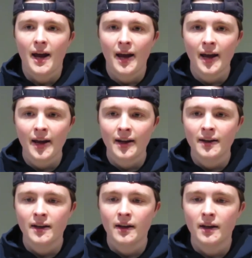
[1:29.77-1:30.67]

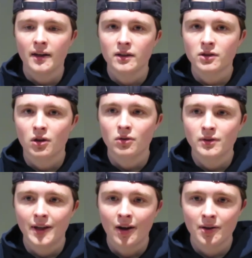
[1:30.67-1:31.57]
and it is
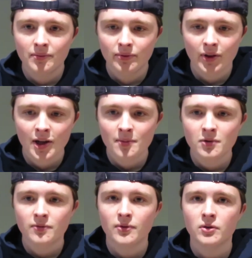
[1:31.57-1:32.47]
called Down in
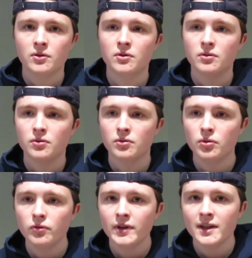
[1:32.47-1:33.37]
Flames for
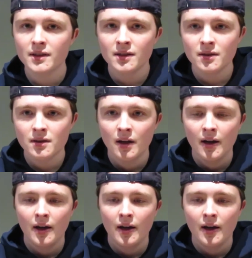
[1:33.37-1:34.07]
two reasons.